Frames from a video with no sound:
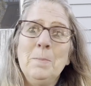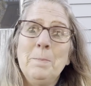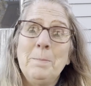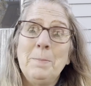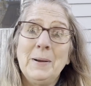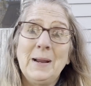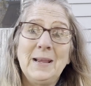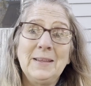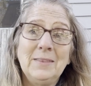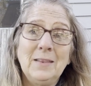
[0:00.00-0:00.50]

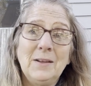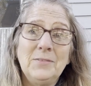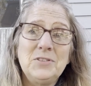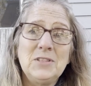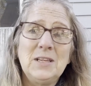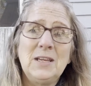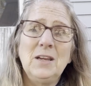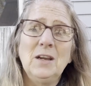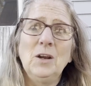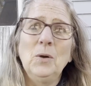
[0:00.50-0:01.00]
But I'd love
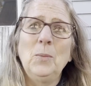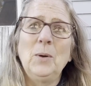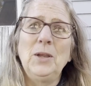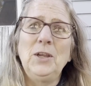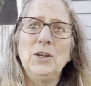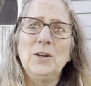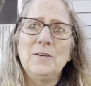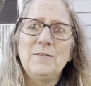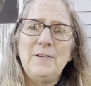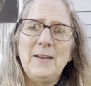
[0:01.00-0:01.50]
to hear what
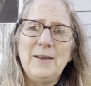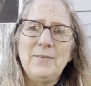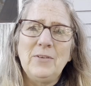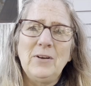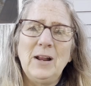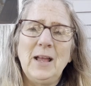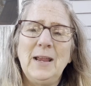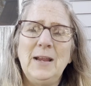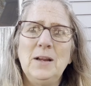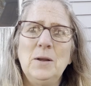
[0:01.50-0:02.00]
your
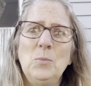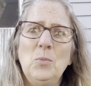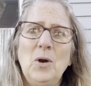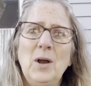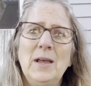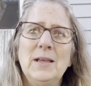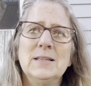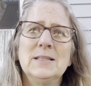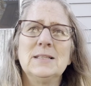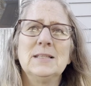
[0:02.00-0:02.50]
favorite item
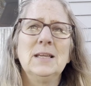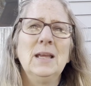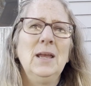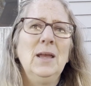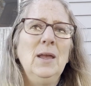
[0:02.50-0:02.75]
was,